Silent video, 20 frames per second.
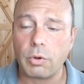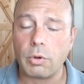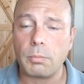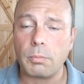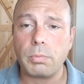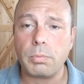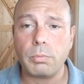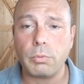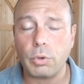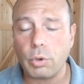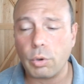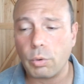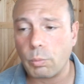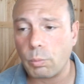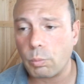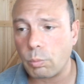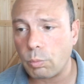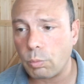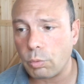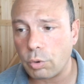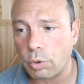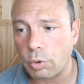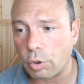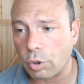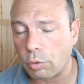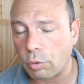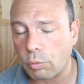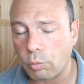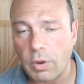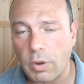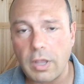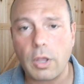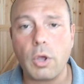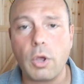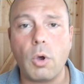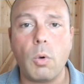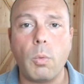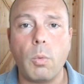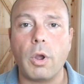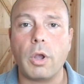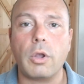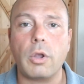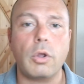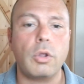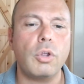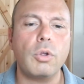You're a great coworker.